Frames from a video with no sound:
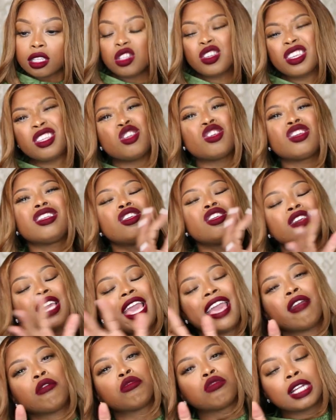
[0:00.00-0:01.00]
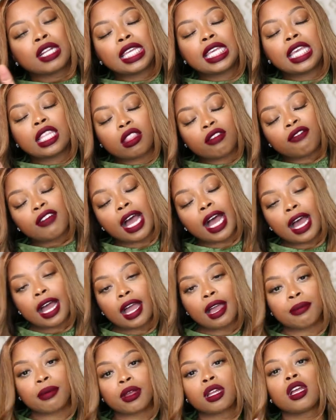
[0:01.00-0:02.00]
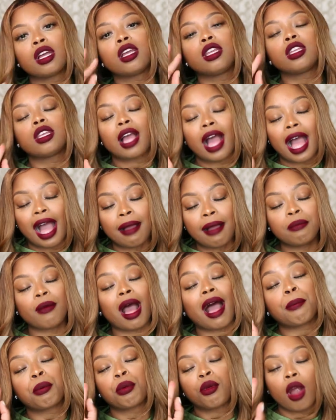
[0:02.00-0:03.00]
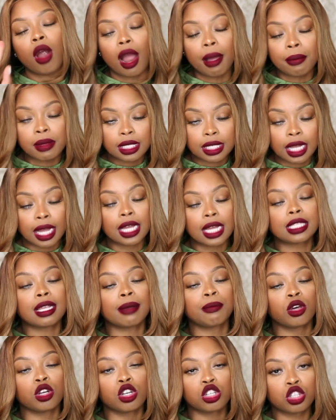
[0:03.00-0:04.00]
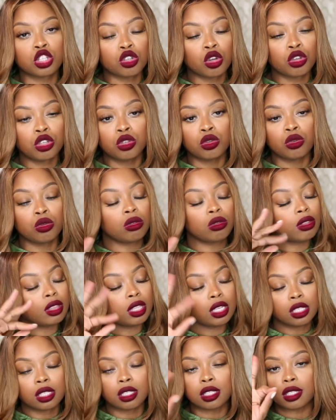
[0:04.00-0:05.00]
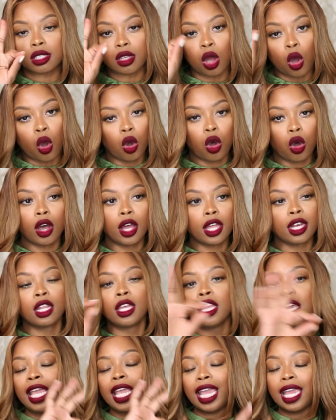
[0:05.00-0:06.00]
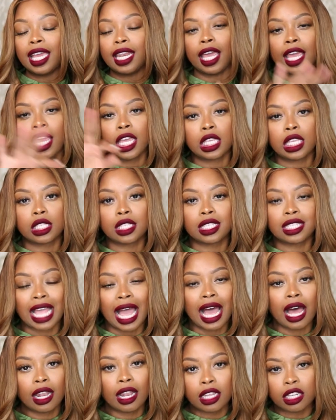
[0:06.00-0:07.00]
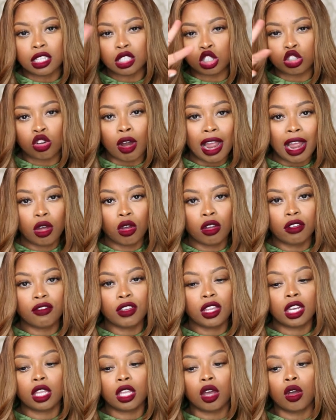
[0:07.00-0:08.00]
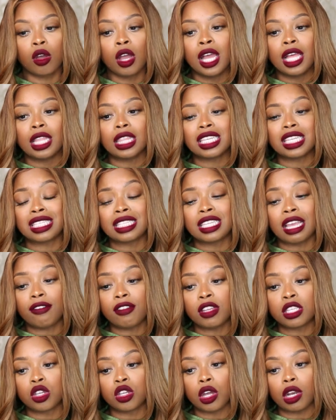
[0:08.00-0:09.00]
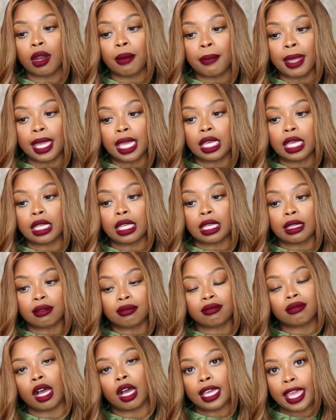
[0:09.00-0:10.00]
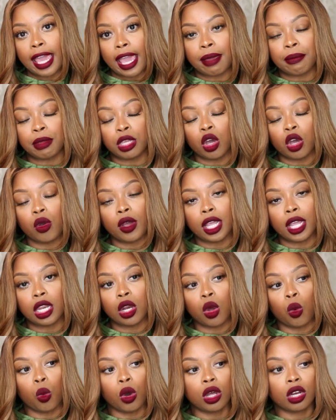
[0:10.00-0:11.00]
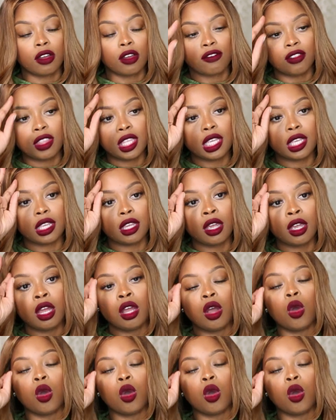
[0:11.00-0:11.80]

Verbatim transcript: You, you, you can't really get the vibe. I'm, I promise, guys, I'm going to show you this on in a styling try-on video. This definitely is going to make a cameo in one of the